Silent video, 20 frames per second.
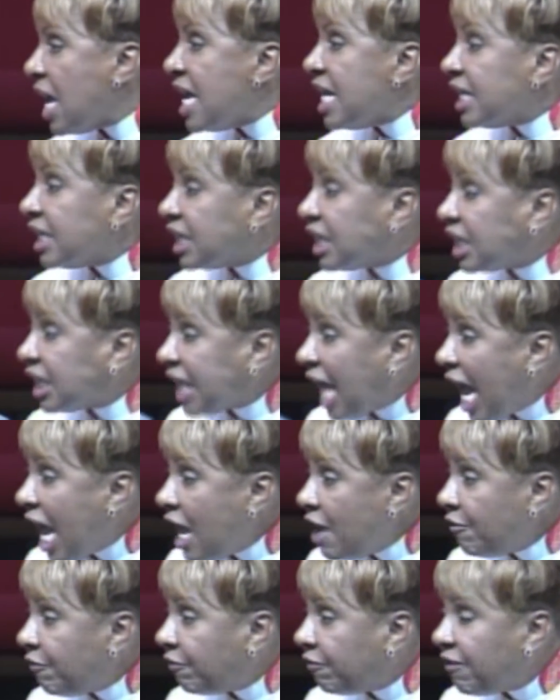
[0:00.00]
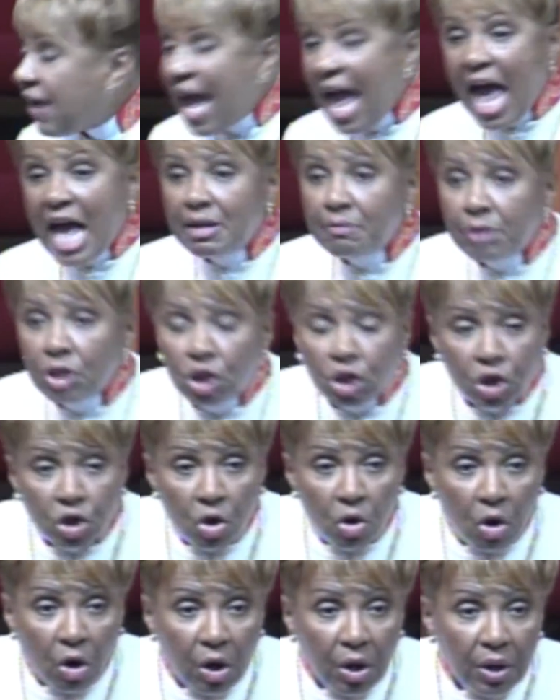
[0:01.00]
Safe and
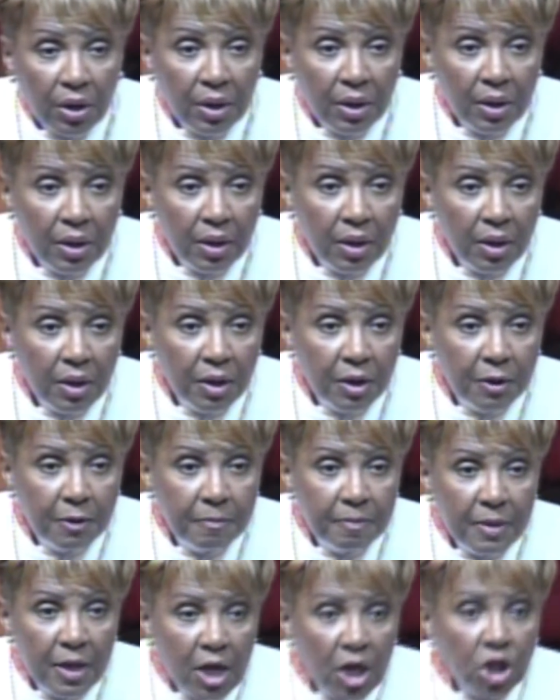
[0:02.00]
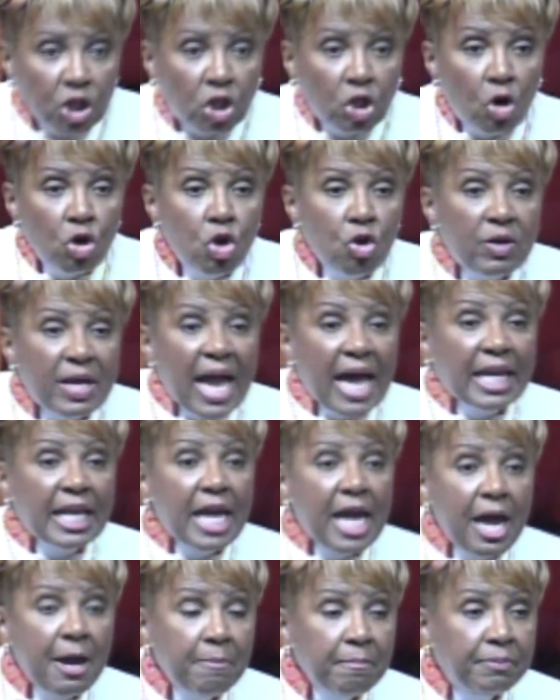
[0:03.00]
mature. So you can
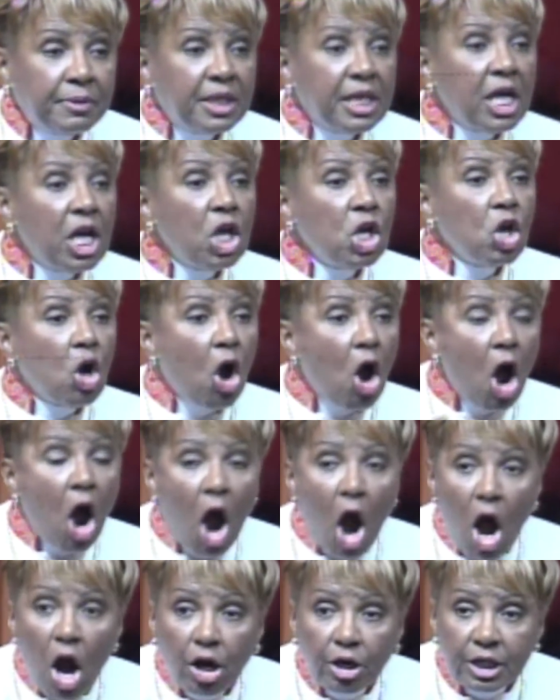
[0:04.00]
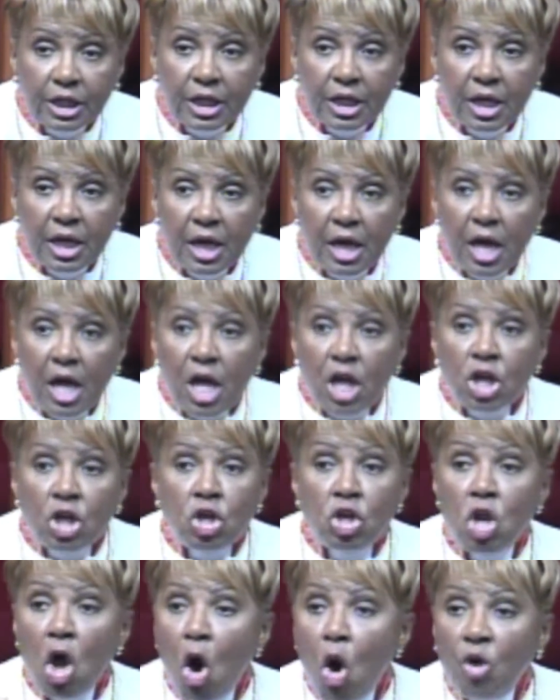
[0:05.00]
empty your heart,
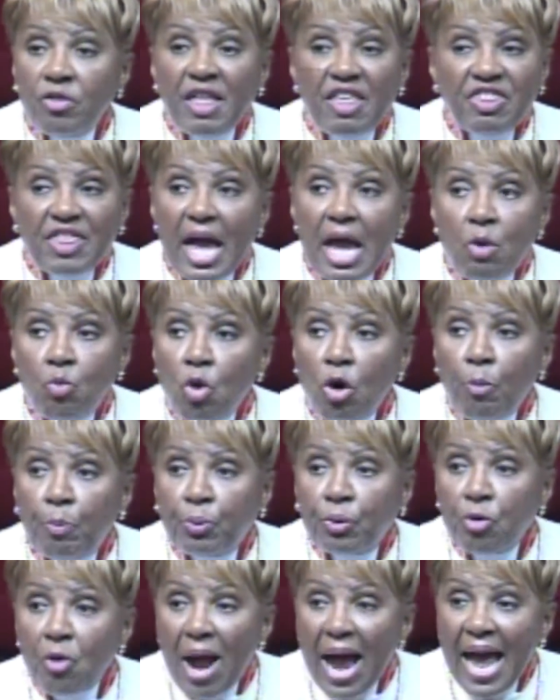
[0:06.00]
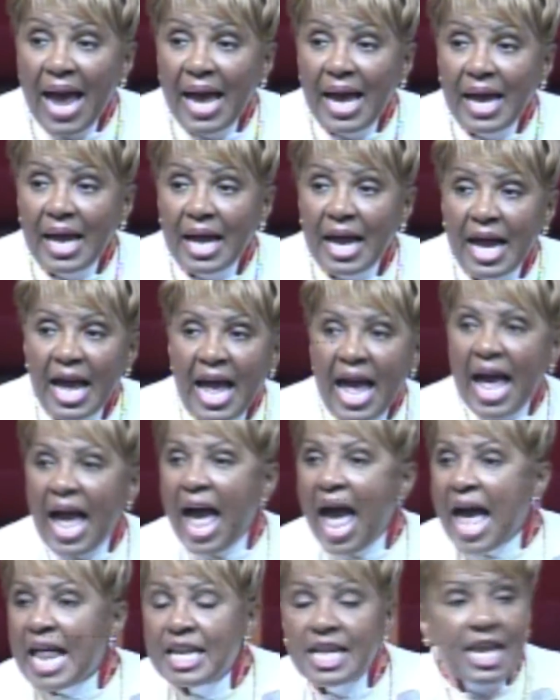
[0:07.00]
know that they will pray,
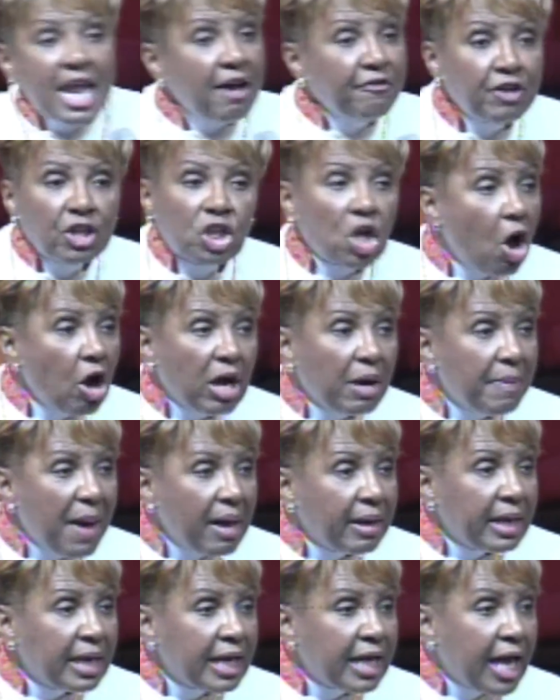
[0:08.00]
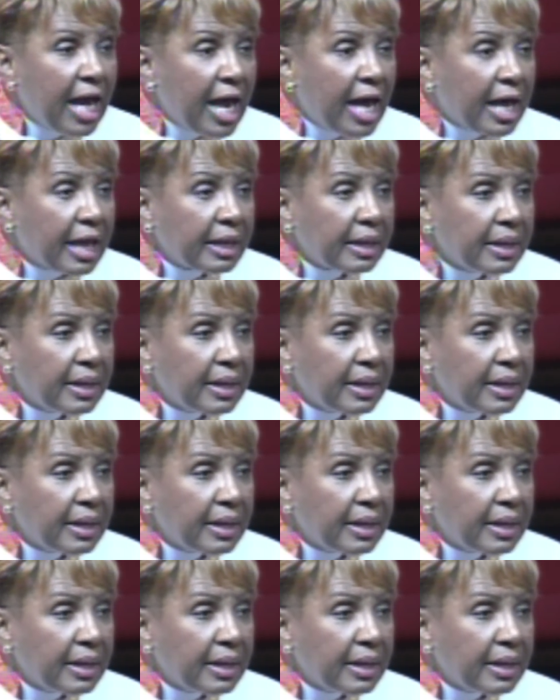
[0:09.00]
and never talk about it again.